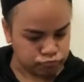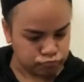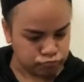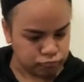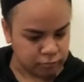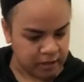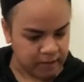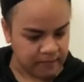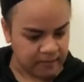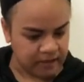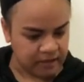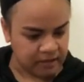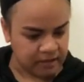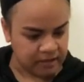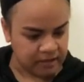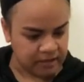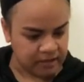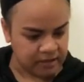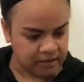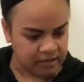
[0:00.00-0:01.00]
How am I gonna
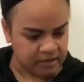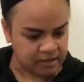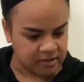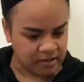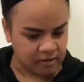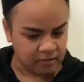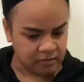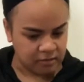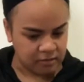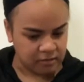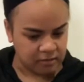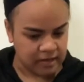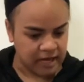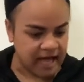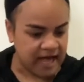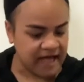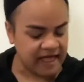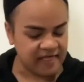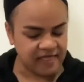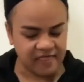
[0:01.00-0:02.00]
get this up?
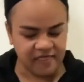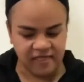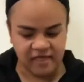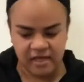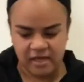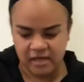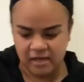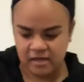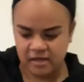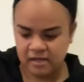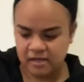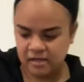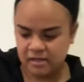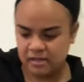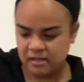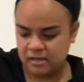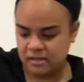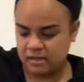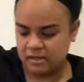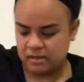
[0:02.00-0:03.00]
I think
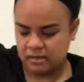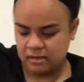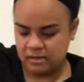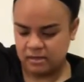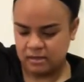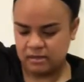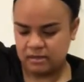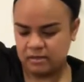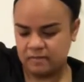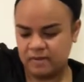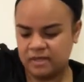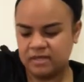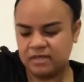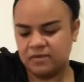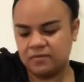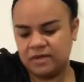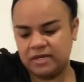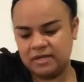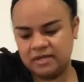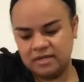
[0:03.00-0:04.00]
the best
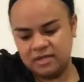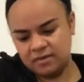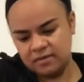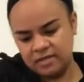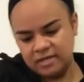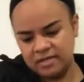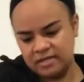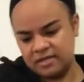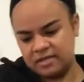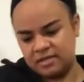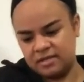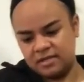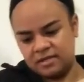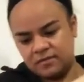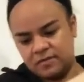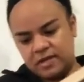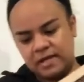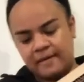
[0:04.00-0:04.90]
way to do it is this way.